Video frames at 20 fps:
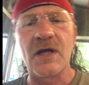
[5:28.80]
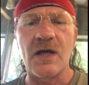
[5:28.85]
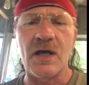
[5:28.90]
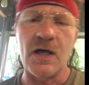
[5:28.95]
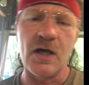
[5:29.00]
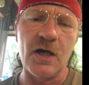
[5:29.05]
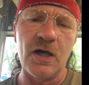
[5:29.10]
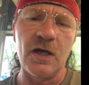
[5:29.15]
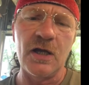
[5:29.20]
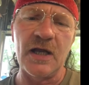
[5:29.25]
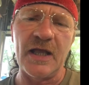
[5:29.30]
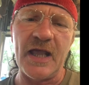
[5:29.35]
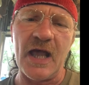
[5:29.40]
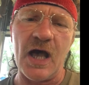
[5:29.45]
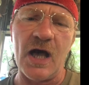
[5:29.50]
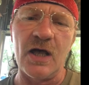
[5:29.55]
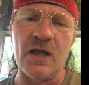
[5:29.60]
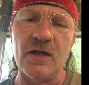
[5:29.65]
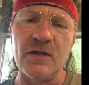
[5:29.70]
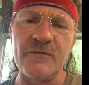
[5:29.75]
Ugly
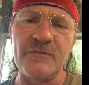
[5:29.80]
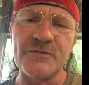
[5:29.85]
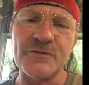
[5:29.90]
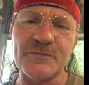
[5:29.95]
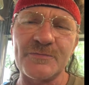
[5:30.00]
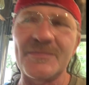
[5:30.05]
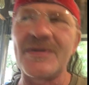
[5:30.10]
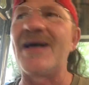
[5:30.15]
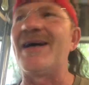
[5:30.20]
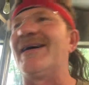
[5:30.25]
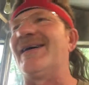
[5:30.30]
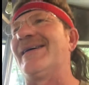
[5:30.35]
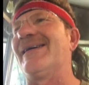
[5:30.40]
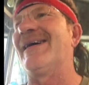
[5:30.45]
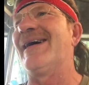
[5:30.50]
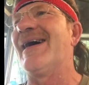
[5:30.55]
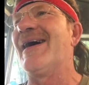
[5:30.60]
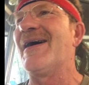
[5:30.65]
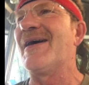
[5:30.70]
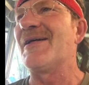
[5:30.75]
Olives.
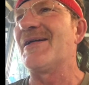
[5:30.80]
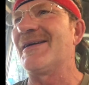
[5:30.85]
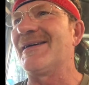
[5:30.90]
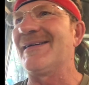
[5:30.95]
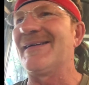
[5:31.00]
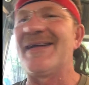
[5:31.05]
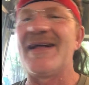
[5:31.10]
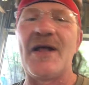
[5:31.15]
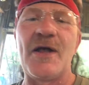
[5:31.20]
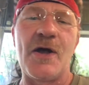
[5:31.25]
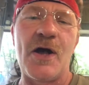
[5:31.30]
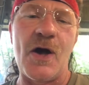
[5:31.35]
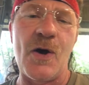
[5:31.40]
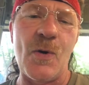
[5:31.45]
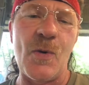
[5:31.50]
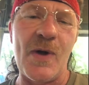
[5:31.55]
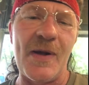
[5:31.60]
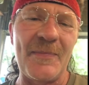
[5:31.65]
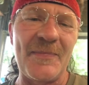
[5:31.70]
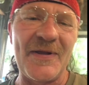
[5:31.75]

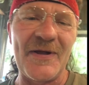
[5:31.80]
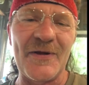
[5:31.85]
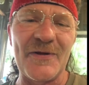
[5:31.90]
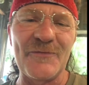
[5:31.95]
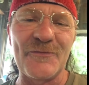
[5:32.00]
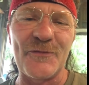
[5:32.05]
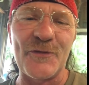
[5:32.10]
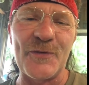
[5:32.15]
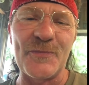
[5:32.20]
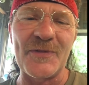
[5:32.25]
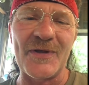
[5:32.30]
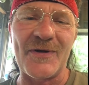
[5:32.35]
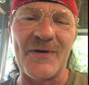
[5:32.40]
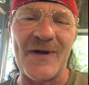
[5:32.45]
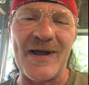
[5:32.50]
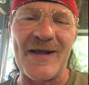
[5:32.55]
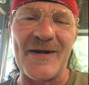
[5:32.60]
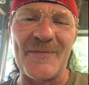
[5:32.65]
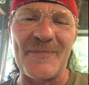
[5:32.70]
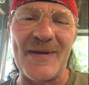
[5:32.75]
Oh, I'm hearing from the
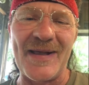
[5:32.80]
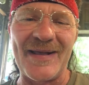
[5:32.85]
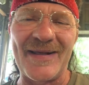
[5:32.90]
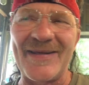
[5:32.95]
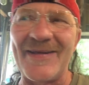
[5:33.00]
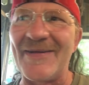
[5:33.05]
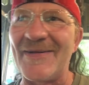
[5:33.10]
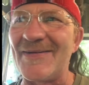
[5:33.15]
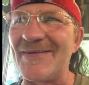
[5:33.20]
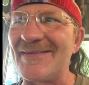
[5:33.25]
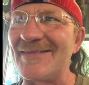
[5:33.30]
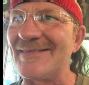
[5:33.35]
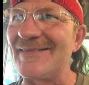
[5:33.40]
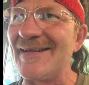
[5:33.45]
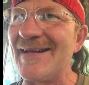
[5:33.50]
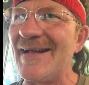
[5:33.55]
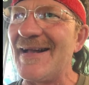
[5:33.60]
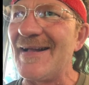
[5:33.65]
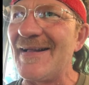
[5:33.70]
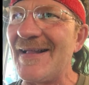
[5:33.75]
crowd back here.
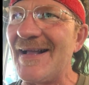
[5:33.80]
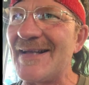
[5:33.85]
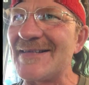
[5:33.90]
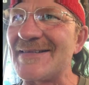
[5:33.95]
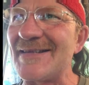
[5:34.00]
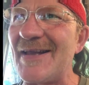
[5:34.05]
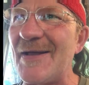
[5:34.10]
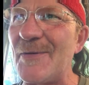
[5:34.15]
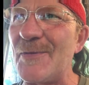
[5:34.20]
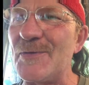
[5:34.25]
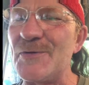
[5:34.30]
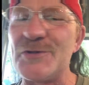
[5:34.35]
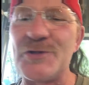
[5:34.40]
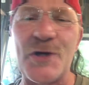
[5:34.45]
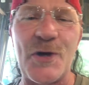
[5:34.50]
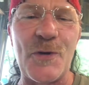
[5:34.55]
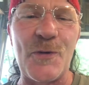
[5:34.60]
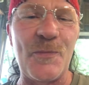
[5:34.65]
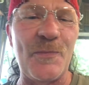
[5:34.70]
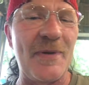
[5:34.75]
That's an old
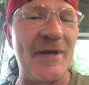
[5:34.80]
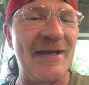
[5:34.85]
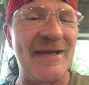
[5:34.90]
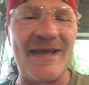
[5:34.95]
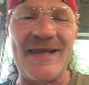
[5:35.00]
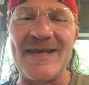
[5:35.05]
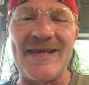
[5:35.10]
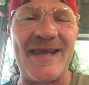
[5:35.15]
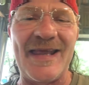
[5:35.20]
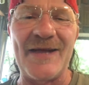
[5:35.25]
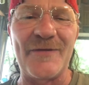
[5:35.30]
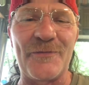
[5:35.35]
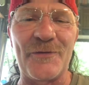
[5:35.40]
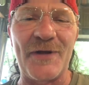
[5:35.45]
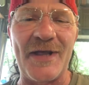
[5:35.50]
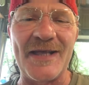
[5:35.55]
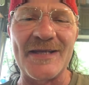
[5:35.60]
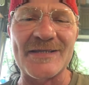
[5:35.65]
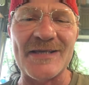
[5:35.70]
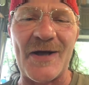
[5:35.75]
joke, but it never
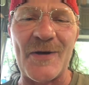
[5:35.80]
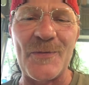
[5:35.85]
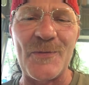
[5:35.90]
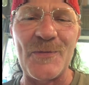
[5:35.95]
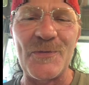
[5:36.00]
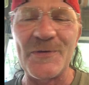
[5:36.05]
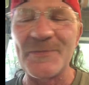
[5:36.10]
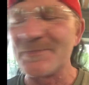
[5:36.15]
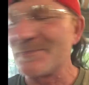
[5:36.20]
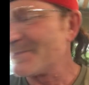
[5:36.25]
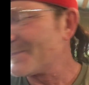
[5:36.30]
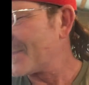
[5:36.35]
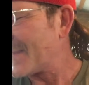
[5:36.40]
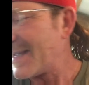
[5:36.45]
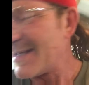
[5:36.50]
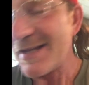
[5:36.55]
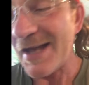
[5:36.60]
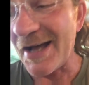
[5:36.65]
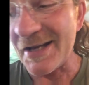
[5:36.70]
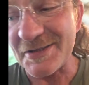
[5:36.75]
gets old.
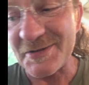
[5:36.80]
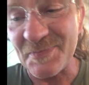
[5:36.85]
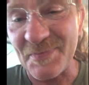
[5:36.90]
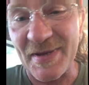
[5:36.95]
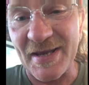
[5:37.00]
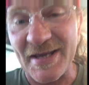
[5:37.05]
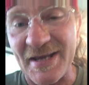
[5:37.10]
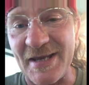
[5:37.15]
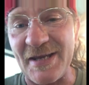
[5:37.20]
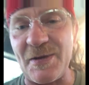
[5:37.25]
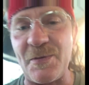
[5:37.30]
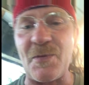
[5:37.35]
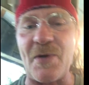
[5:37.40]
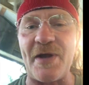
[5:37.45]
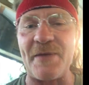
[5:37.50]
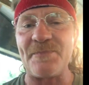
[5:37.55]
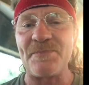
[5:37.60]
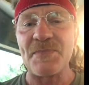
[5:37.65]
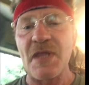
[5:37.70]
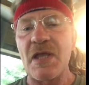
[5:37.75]
Not to me, anyway.
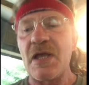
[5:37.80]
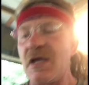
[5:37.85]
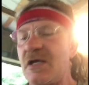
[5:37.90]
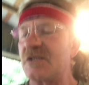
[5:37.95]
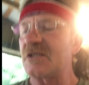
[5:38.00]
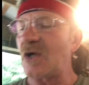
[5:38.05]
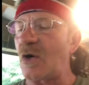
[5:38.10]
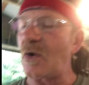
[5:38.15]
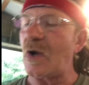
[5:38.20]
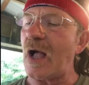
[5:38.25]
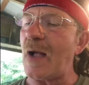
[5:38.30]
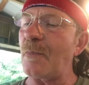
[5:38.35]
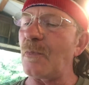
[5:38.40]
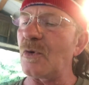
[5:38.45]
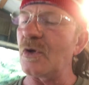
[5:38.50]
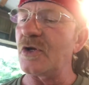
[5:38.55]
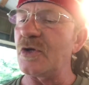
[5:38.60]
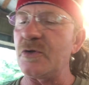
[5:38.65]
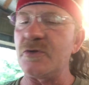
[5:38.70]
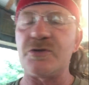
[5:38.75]
So I'm
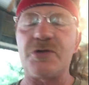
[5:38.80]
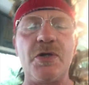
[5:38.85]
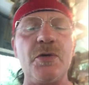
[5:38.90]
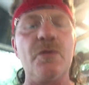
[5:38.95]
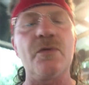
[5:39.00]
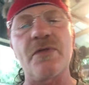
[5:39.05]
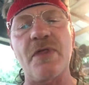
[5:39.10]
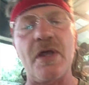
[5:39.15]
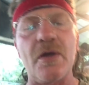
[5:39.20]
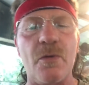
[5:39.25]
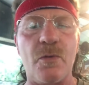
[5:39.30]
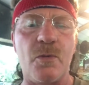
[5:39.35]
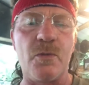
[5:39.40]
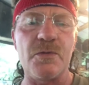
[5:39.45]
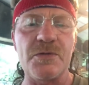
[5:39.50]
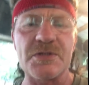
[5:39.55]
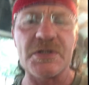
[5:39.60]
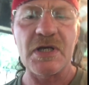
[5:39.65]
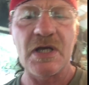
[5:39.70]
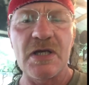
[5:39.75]
going to do 2 of
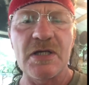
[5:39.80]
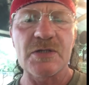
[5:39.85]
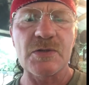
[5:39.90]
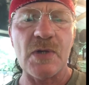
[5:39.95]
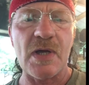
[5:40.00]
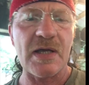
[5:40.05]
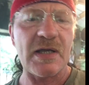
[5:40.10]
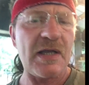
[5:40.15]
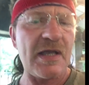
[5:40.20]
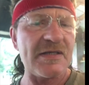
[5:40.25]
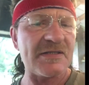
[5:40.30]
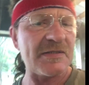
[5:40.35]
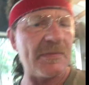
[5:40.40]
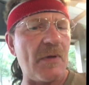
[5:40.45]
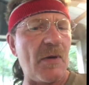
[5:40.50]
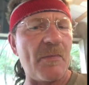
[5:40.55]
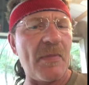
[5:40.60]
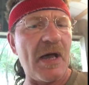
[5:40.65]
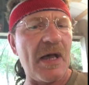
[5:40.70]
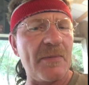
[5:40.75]
those so I can have some
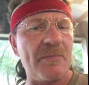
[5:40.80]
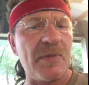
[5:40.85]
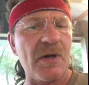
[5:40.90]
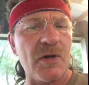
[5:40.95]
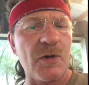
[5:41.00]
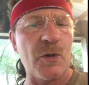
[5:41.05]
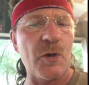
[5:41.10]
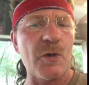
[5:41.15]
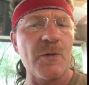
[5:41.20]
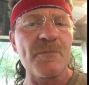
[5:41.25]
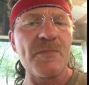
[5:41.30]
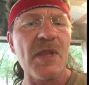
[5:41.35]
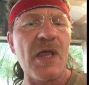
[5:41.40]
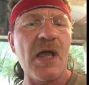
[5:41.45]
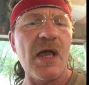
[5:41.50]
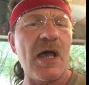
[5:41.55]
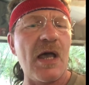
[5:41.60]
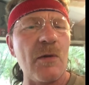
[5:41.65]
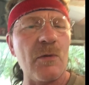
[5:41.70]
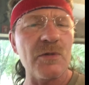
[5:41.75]
on my burger.
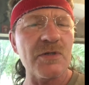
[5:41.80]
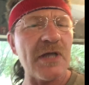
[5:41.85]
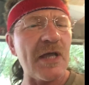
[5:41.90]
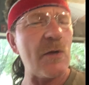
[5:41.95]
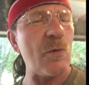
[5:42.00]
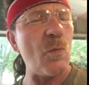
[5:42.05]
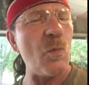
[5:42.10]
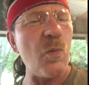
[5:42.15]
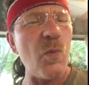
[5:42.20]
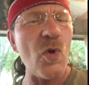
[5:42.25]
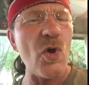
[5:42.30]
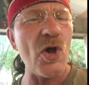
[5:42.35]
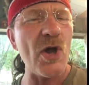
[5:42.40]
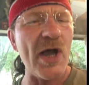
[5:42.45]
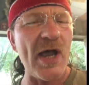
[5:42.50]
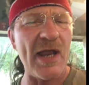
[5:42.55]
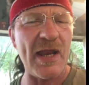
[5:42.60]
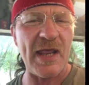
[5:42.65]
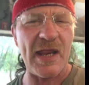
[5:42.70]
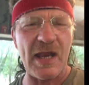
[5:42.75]
I'm going to take
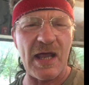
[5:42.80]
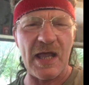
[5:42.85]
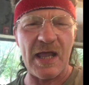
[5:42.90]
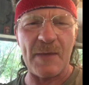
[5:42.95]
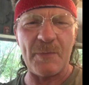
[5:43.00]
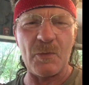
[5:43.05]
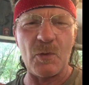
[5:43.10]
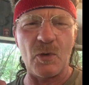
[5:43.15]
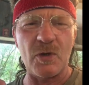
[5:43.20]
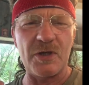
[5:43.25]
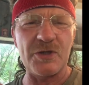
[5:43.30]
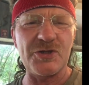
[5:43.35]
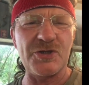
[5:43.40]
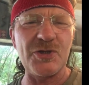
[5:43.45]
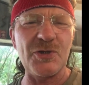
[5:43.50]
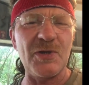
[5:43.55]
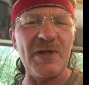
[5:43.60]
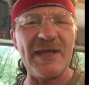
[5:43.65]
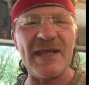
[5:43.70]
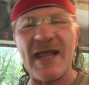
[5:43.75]
one, and I am going to
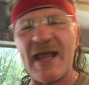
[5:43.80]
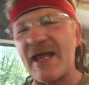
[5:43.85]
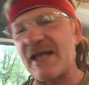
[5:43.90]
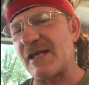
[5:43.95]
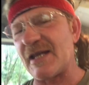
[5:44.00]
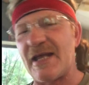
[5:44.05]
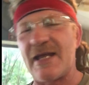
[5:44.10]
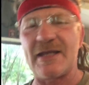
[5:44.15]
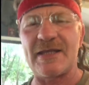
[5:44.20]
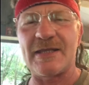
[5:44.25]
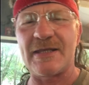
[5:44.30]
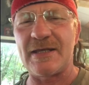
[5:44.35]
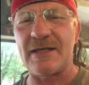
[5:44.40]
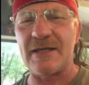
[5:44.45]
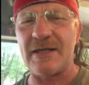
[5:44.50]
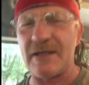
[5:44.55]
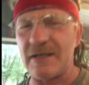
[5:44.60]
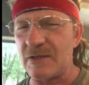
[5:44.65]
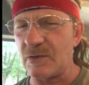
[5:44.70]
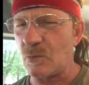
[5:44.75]
julienne that
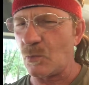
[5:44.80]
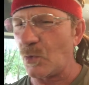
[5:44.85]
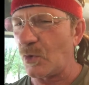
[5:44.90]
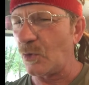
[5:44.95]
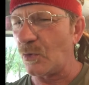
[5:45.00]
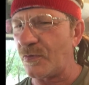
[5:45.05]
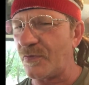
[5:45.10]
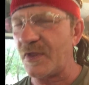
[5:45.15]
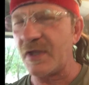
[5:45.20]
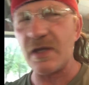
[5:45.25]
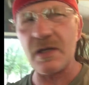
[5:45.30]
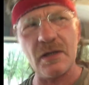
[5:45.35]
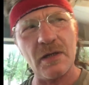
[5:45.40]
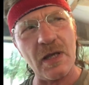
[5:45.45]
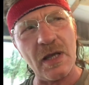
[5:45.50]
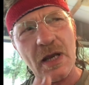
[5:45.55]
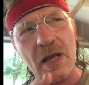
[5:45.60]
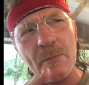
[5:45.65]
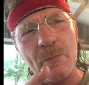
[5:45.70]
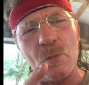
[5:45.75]
thing real thin,
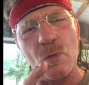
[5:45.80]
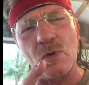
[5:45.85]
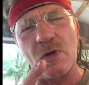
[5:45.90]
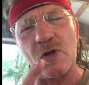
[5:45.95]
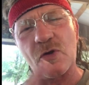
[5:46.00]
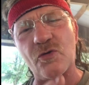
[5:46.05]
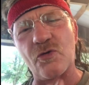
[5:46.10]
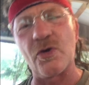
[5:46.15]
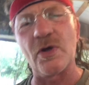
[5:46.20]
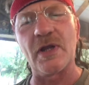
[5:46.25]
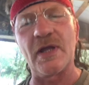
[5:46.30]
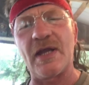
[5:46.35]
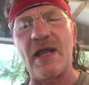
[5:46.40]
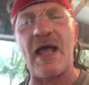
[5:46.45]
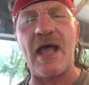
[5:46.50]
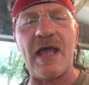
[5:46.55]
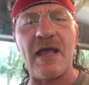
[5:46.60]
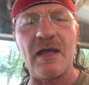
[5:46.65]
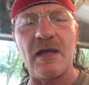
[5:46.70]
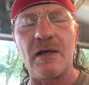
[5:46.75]
and I'm going to grill it,
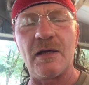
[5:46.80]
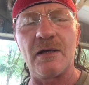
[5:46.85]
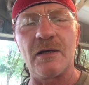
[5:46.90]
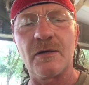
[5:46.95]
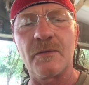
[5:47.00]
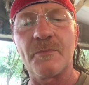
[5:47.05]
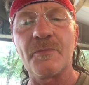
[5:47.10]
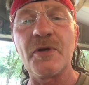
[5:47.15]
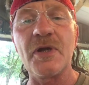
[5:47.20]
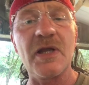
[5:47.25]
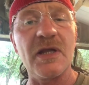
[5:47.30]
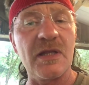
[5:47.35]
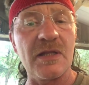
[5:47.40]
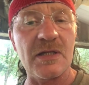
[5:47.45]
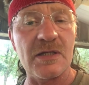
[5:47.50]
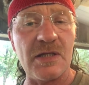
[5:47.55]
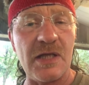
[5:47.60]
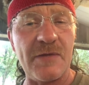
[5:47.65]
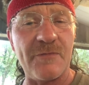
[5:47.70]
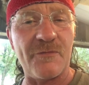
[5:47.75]
put it in the
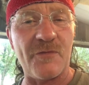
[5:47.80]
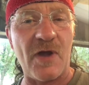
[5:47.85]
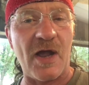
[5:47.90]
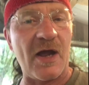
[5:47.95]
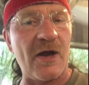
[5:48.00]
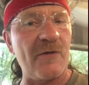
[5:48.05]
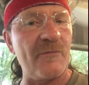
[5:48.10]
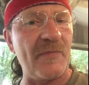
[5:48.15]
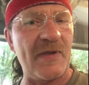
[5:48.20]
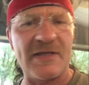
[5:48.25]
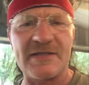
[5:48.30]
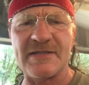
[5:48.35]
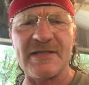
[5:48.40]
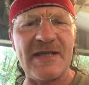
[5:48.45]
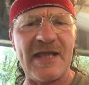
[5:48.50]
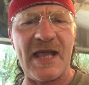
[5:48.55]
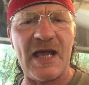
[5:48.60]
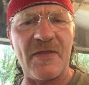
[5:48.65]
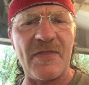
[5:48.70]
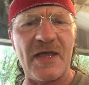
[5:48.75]
deep fryer, and see
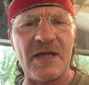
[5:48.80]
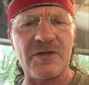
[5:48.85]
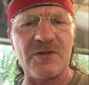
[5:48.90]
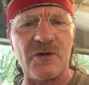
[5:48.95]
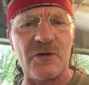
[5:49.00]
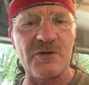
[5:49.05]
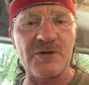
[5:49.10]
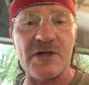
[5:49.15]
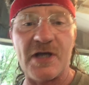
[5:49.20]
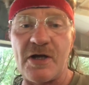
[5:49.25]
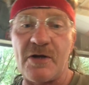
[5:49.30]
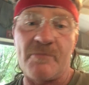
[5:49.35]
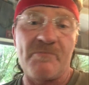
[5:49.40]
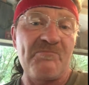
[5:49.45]
how that turns out.